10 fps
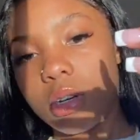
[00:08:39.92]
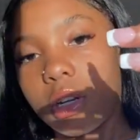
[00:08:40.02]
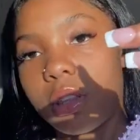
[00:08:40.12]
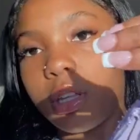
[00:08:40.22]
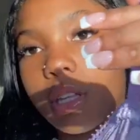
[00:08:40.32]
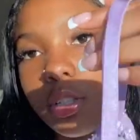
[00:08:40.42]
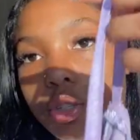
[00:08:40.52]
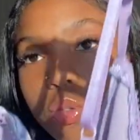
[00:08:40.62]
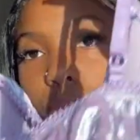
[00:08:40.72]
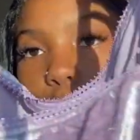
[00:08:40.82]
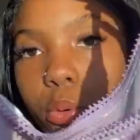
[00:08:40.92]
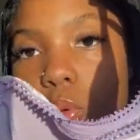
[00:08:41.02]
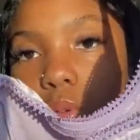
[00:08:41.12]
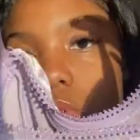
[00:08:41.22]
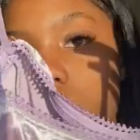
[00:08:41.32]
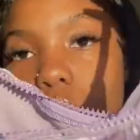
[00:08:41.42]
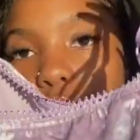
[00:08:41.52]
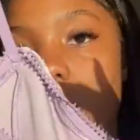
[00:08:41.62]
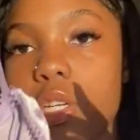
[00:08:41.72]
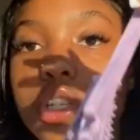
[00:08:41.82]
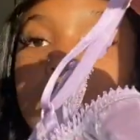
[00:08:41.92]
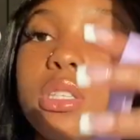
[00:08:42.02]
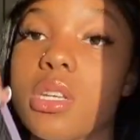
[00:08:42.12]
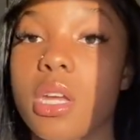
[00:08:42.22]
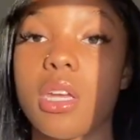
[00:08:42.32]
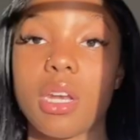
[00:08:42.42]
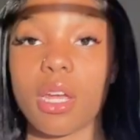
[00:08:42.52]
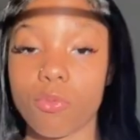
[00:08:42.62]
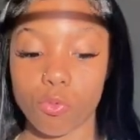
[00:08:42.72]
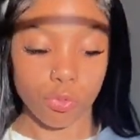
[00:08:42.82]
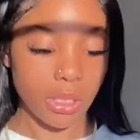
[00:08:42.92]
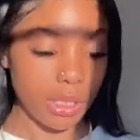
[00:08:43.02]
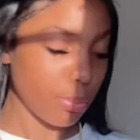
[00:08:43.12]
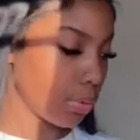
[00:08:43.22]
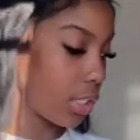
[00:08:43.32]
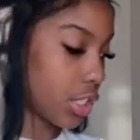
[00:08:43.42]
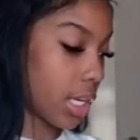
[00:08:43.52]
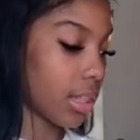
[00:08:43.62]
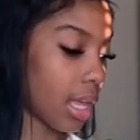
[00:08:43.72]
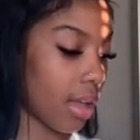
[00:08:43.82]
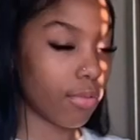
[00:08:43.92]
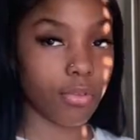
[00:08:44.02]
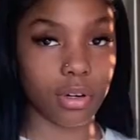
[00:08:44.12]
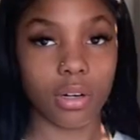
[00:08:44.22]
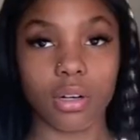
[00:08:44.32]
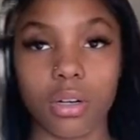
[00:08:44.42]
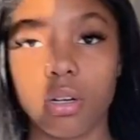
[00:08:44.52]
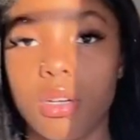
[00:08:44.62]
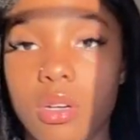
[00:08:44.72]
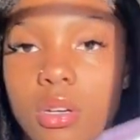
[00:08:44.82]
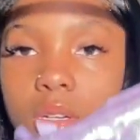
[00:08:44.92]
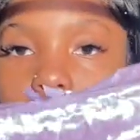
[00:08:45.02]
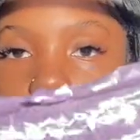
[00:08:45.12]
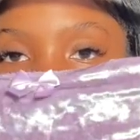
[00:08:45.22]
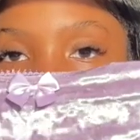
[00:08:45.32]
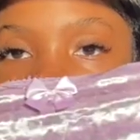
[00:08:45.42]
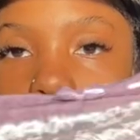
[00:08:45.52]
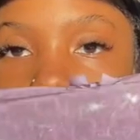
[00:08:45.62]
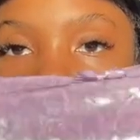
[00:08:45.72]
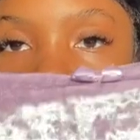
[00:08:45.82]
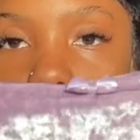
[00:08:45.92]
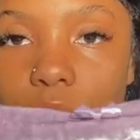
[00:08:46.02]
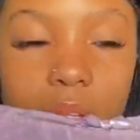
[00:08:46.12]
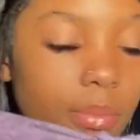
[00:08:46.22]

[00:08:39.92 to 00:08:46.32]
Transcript: And I think that's super cool. So you can adjust it and I really appreciate that for this outfit.